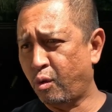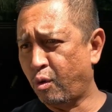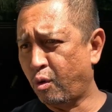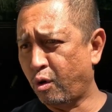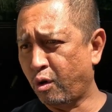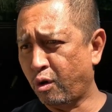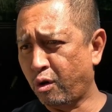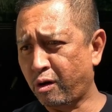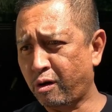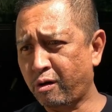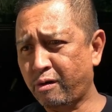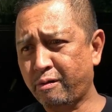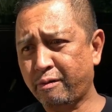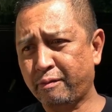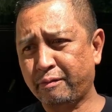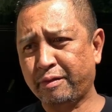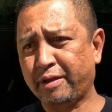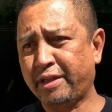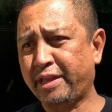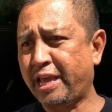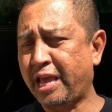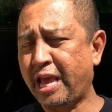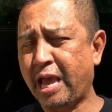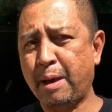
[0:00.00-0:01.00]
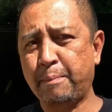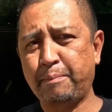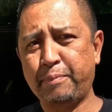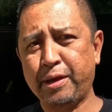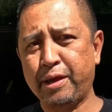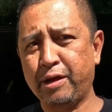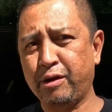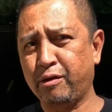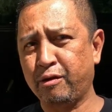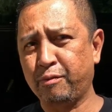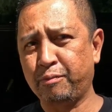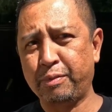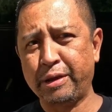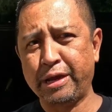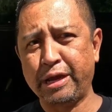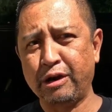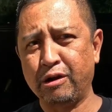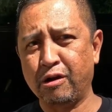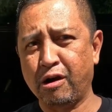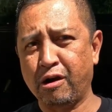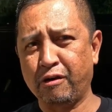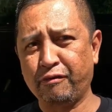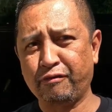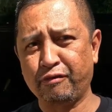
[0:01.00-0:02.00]
or camping or
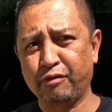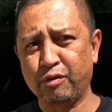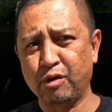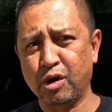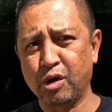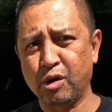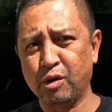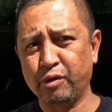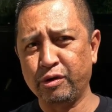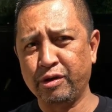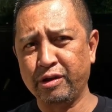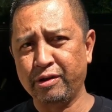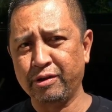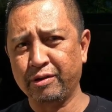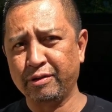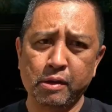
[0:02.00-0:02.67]
being off-road.